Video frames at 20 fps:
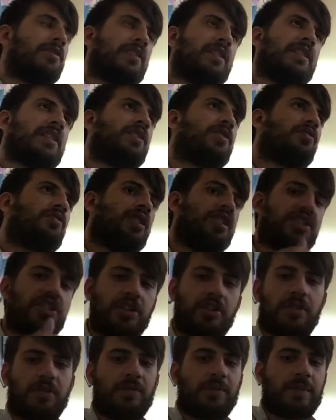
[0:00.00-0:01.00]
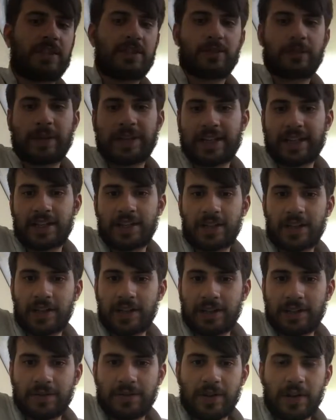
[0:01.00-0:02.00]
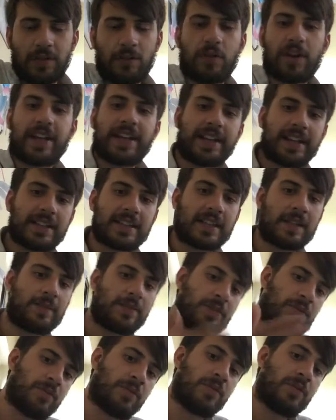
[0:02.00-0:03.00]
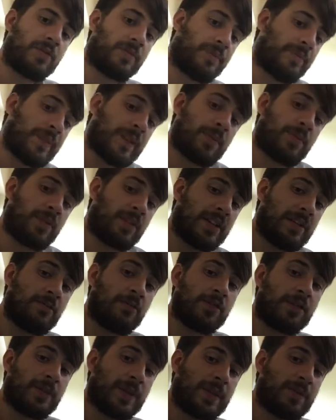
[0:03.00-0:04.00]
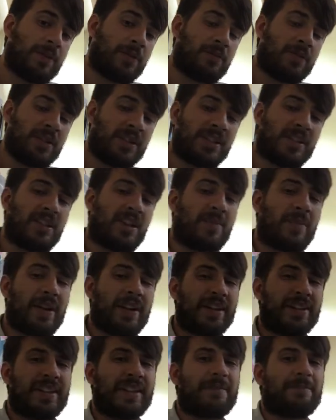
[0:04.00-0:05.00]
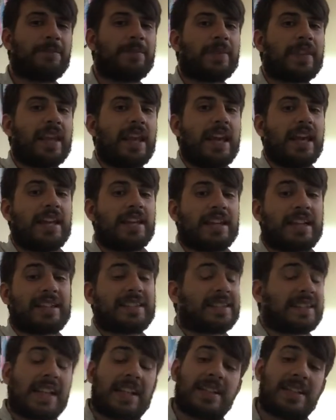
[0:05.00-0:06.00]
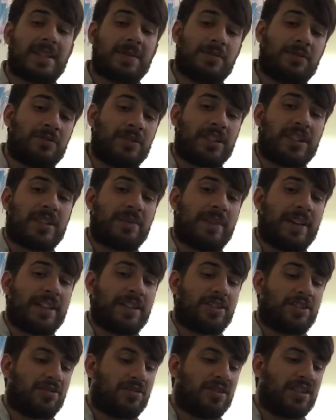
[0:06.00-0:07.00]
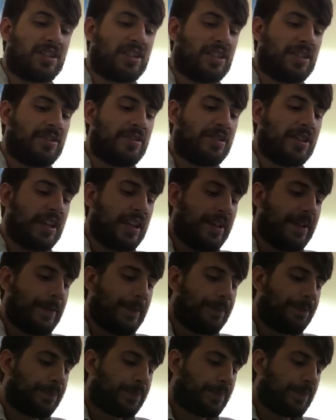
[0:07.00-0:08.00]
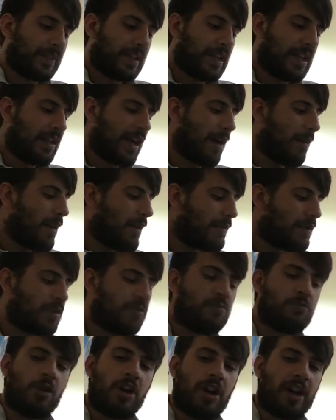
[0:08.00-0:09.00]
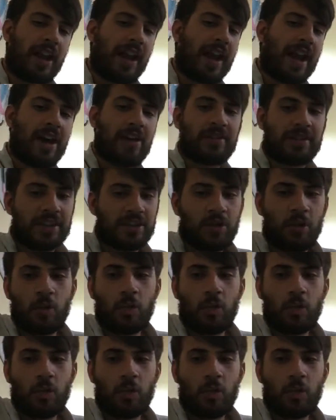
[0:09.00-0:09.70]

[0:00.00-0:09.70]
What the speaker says: discretion between kind of what he gets up to and what he wants people at work to know about. And I think that's sensible, just to make sure that however you work it out, that you're